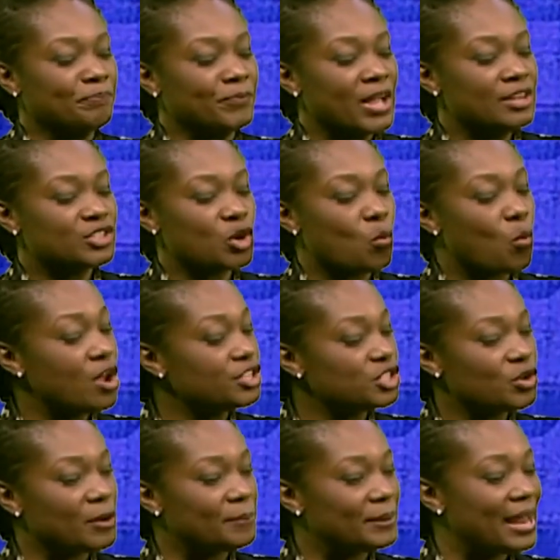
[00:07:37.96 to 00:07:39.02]
So once
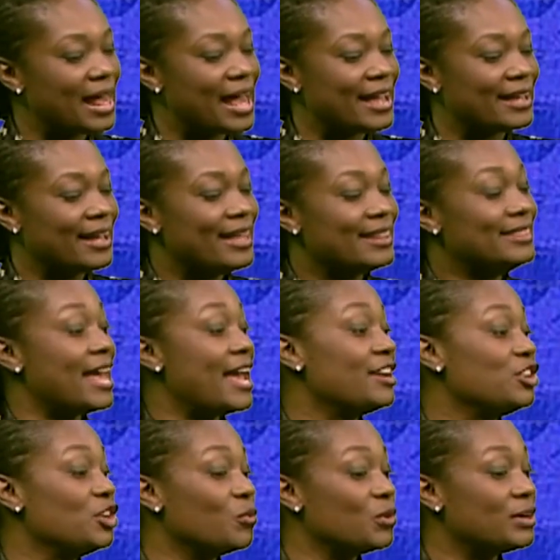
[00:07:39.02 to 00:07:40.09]
you apply,
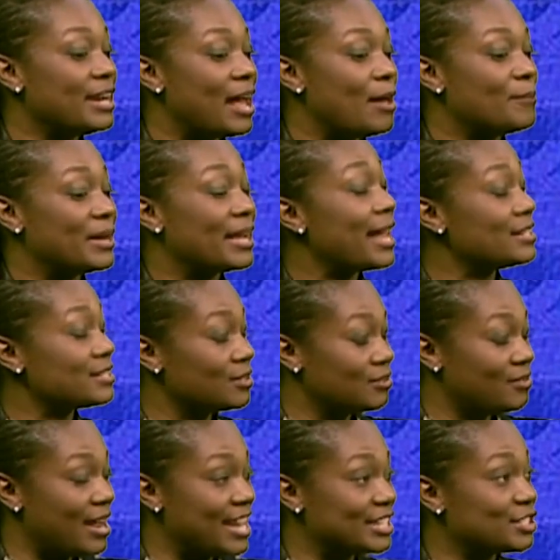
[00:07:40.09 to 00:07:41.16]
then you will now be
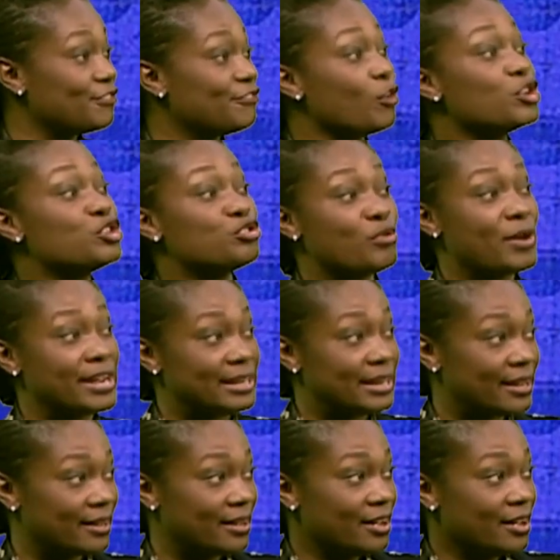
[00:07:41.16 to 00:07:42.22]
categorized for
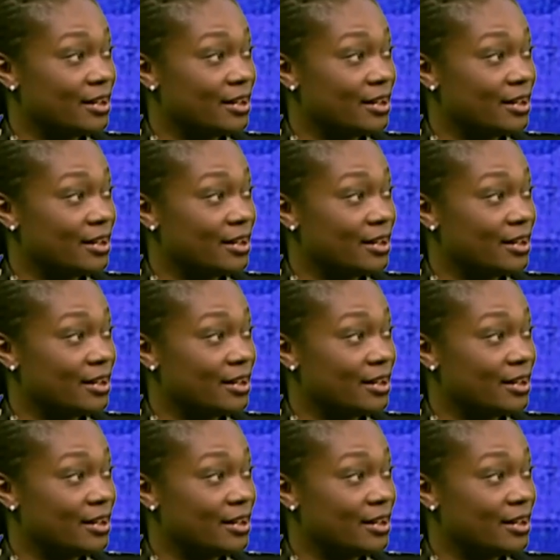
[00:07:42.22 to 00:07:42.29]
training.